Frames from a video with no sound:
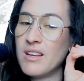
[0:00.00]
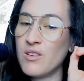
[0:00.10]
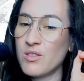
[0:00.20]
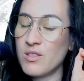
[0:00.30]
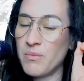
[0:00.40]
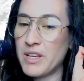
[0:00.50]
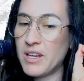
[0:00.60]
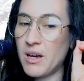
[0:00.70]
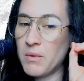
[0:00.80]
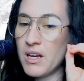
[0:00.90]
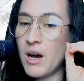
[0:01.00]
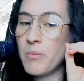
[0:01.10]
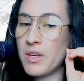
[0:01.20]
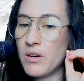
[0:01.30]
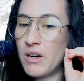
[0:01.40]
something coming up
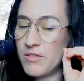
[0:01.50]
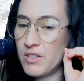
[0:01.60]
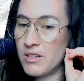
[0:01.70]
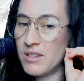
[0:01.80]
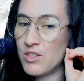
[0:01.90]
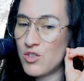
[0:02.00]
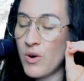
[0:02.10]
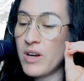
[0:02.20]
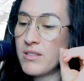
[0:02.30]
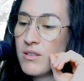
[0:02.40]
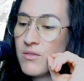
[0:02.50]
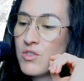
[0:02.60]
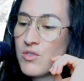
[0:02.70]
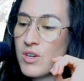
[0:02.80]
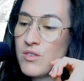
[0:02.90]
that you have to trust. You have to
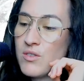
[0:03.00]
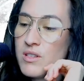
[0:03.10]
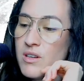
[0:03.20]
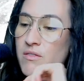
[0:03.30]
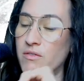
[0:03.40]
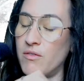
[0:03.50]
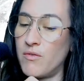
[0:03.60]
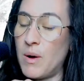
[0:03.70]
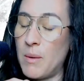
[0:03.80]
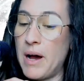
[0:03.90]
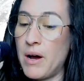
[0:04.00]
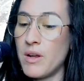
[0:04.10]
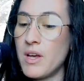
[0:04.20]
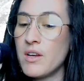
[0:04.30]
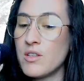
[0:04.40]
trust yourself about.
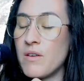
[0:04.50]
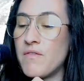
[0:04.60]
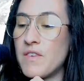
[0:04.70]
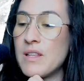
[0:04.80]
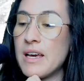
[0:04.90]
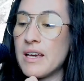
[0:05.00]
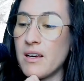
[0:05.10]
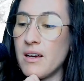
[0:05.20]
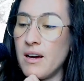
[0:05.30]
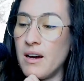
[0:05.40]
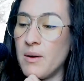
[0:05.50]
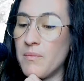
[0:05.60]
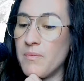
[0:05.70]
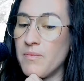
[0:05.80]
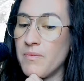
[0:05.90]
So I feel like
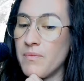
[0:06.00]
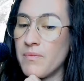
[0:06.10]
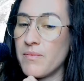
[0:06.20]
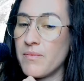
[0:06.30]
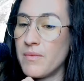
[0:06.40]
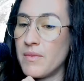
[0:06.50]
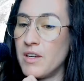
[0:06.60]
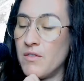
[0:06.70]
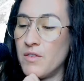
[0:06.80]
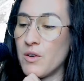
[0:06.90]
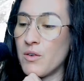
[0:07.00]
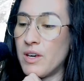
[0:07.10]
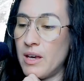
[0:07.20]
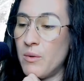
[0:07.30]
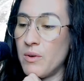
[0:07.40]
if you're
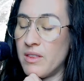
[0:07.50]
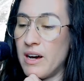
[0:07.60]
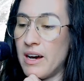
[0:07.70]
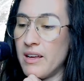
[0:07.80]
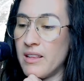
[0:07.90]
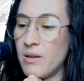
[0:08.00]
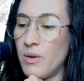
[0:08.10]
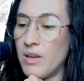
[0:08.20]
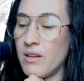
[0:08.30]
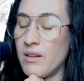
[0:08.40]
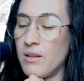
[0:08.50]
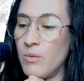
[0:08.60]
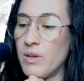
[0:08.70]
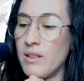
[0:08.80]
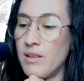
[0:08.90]
okay with that, that we could
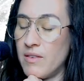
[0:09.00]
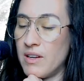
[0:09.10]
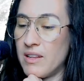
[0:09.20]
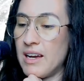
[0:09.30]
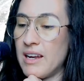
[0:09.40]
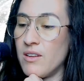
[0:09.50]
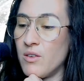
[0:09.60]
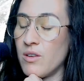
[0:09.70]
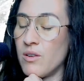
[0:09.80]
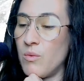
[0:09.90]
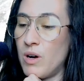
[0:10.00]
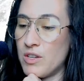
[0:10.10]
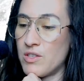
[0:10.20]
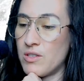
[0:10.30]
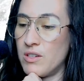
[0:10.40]
leave it at that and you could
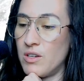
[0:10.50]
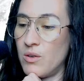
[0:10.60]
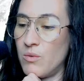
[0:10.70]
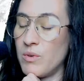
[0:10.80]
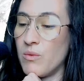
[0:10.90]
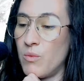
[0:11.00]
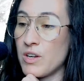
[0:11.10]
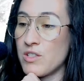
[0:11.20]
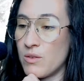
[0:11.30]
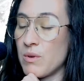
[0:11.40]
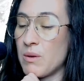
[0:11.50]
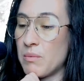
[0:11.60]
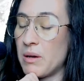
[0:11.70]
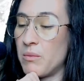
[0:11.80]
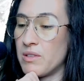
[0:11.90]
watch, you know, watch the
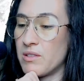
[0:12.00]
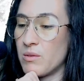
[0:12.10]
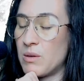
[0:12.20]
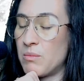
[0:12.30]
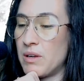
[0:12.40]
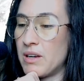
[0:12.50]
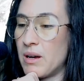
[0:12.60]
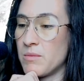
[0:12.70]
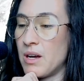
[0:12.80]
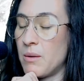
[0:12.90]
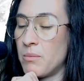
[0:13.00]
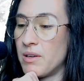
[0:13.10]
replay once the replay comes up.